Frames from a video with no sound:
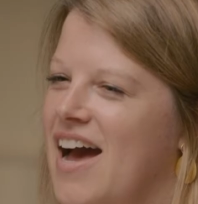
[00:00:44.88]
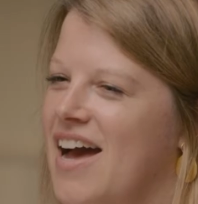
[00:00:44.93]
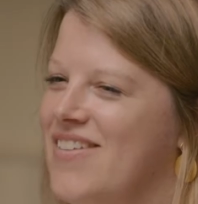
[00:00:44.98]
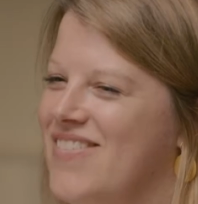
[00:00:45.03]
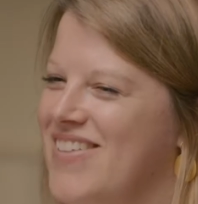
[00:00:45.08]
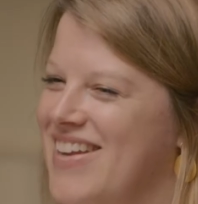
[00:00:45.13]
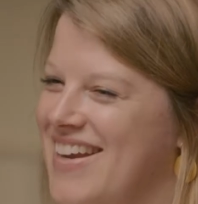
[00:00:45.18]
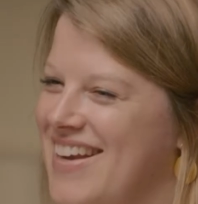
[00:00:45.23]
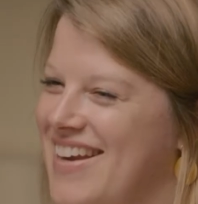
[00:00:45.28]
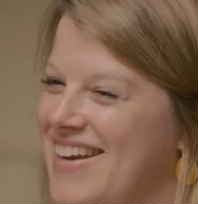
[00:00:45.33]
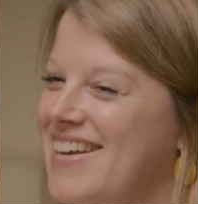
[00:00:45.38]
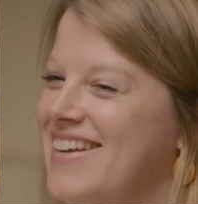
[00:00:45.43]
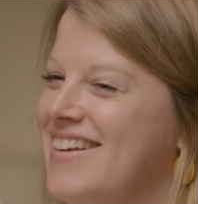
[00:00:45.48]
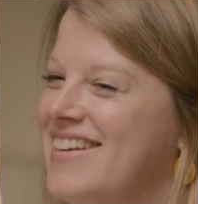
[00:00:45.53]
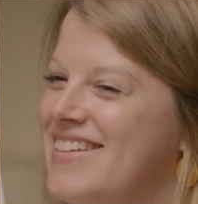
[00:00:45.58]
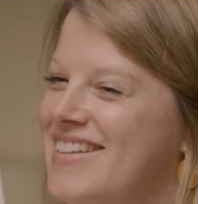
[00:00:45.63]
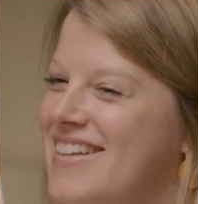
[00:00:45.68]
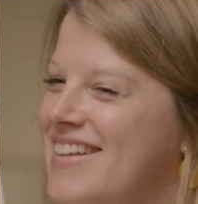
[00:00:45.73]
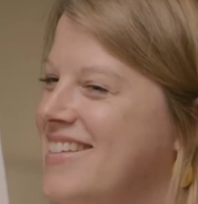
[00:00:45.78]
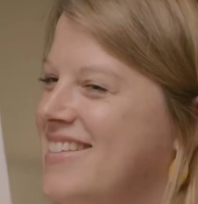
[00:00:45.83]
I
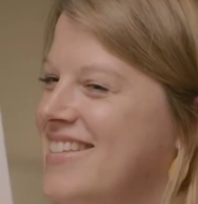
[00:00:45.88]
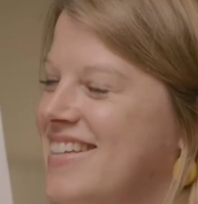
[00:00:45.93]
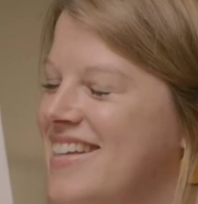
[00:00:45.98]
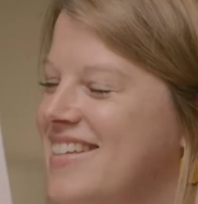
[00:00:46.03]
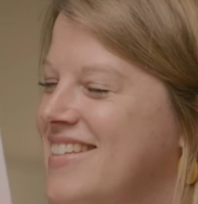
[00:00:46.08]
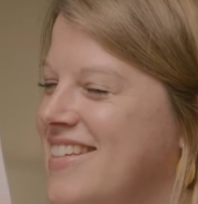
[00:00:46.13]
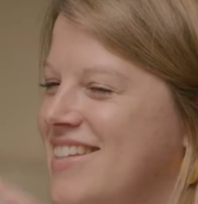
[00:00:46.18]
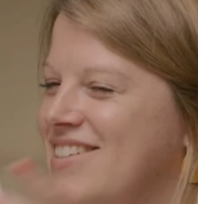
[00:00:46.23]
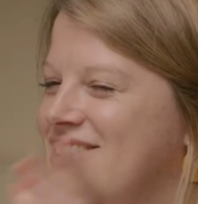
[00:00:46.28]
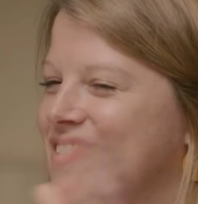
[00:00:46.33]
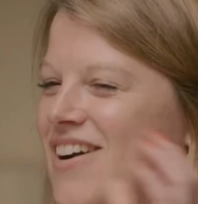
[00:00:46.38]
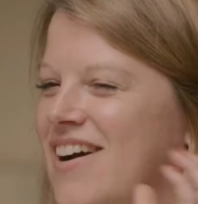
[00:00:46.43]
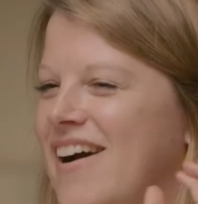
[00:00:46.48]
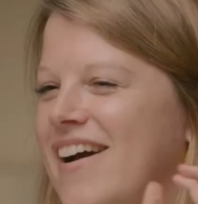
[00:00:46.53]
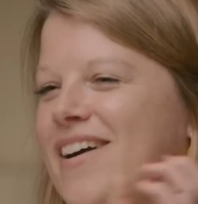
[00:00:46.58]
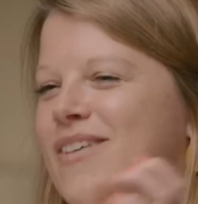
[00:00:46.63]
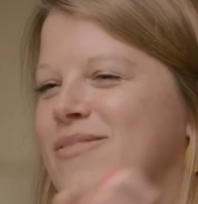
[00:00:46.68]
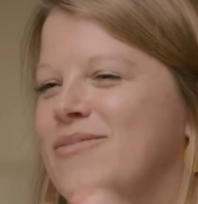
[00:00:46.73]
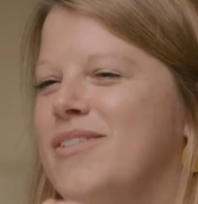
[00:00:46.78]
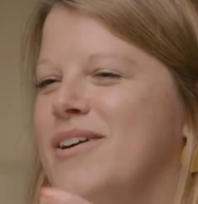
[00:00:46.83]
mean, this is a
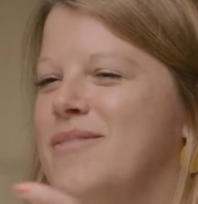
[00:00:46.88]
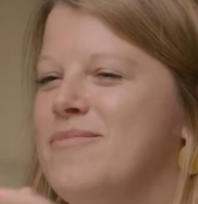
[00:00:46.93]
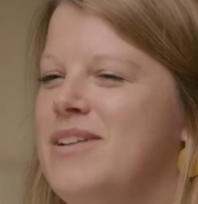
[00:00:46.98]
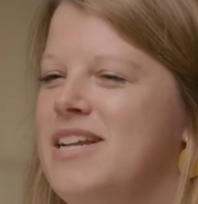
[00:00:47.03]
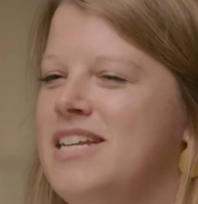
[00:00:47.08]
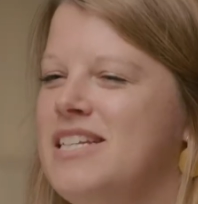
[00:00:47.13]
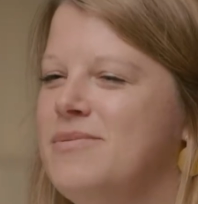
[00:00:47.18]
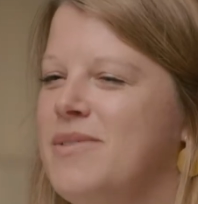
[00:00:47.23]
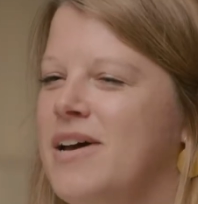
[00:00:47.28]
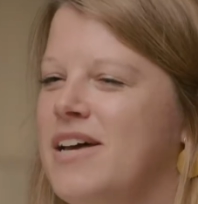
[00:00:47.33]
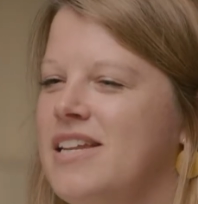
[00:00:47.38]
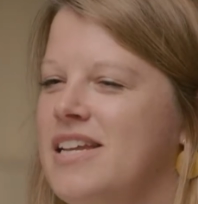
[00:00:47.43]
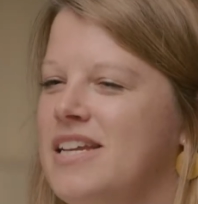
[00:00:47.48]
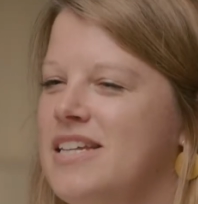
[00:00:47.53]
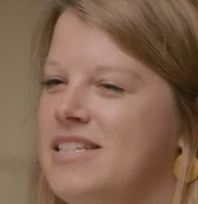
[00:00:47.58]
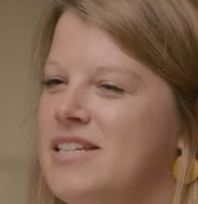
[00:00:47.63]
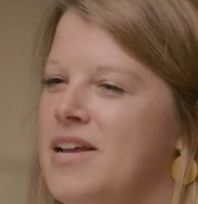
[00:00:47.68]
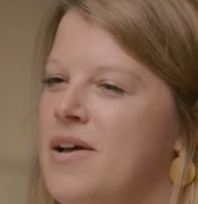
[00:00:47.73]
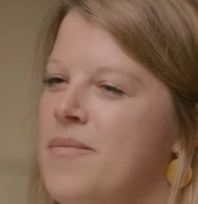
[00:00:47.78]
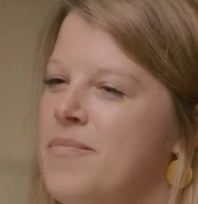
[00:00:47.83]
triumph. I'm pleased about
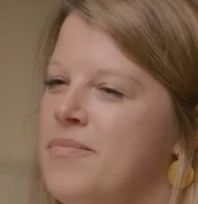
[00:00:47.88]
this.